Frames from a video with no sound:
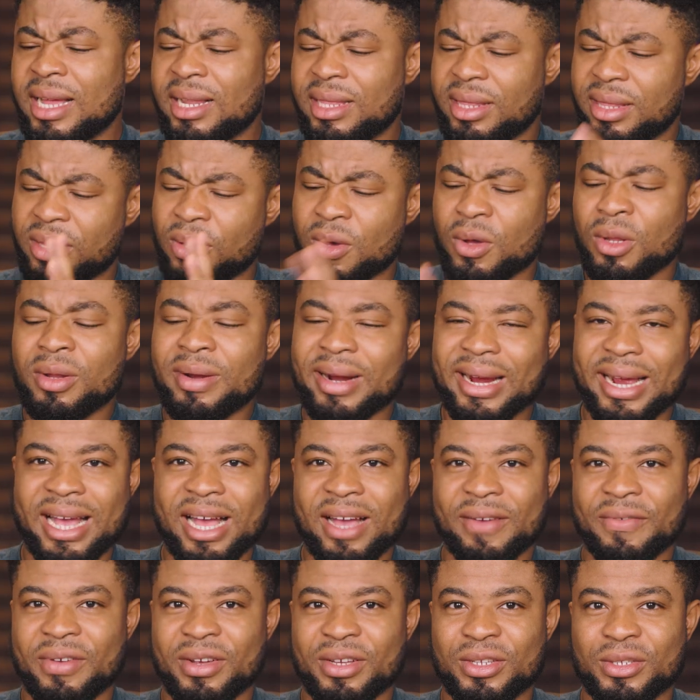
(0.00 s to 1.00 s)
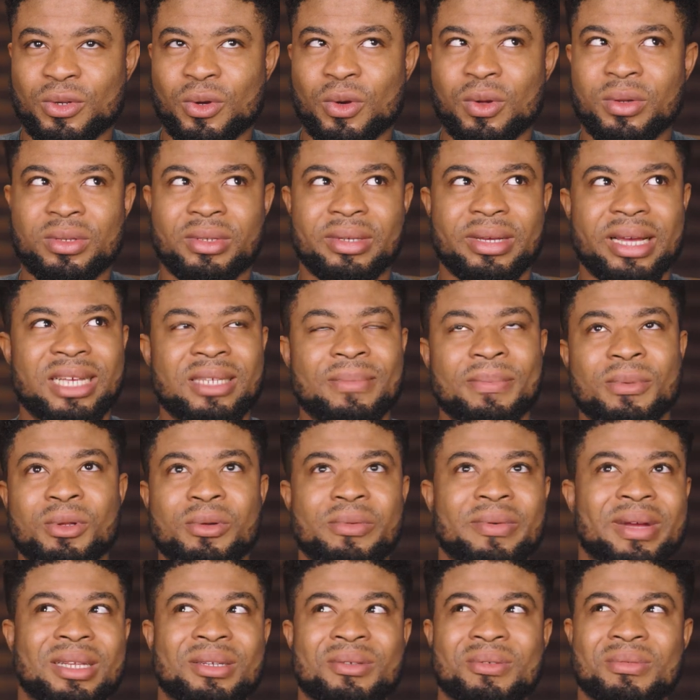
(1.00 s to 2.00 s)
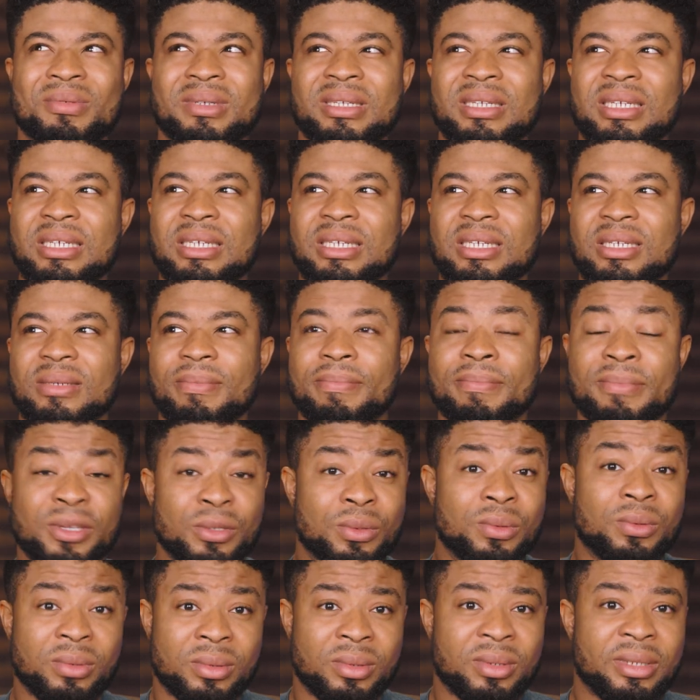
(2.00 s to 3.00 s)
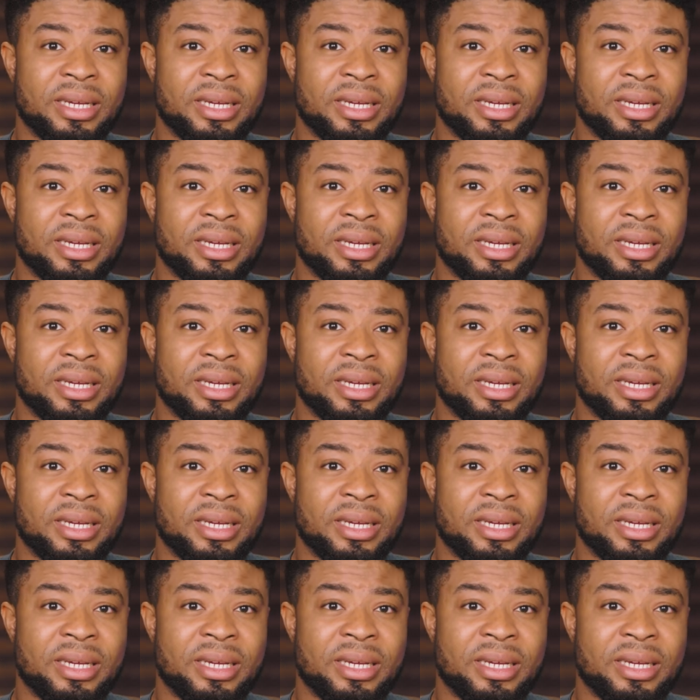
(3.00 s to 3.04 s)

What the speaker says: The color I have here is called the exploratory blue.